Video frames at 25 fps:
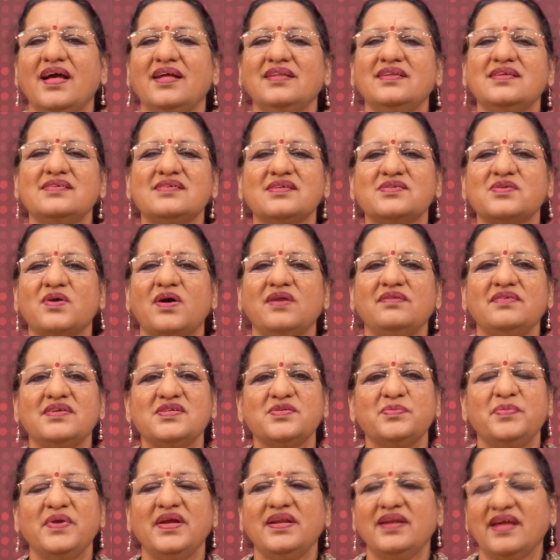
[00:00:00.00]
This has
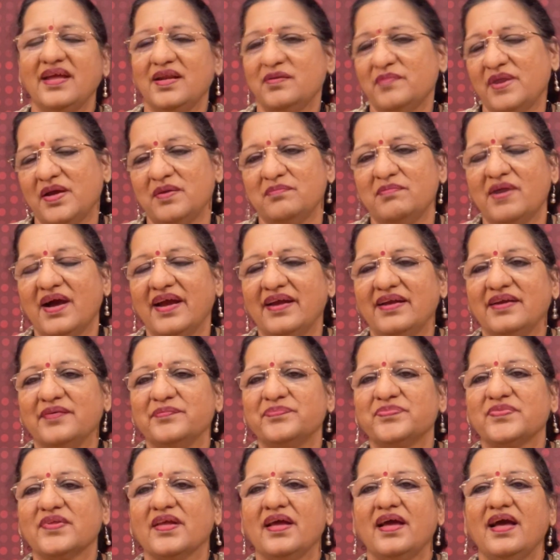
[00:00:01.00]
always been in my mind.
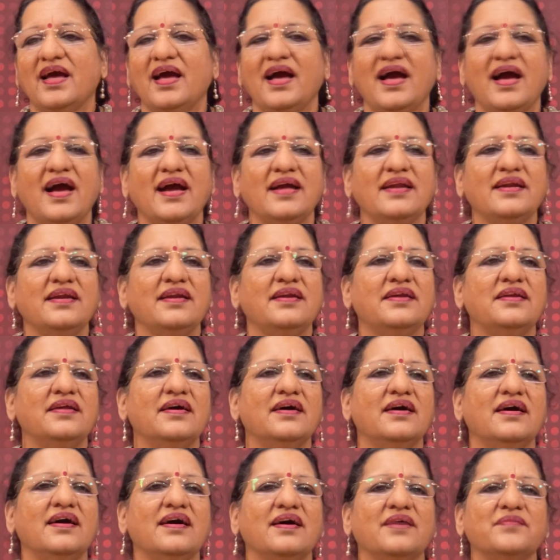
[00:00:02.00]
And
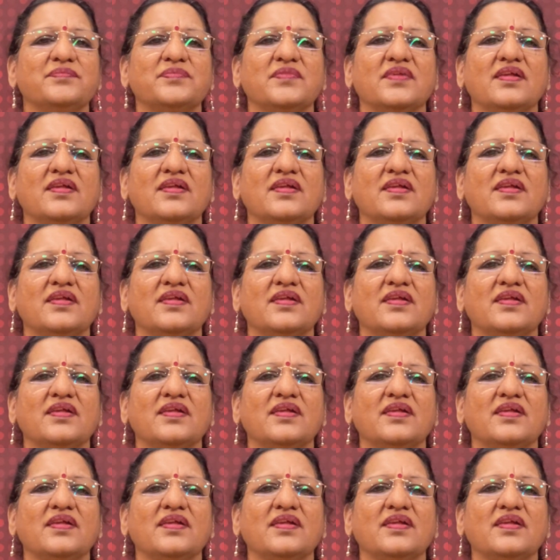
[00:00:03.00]
uh,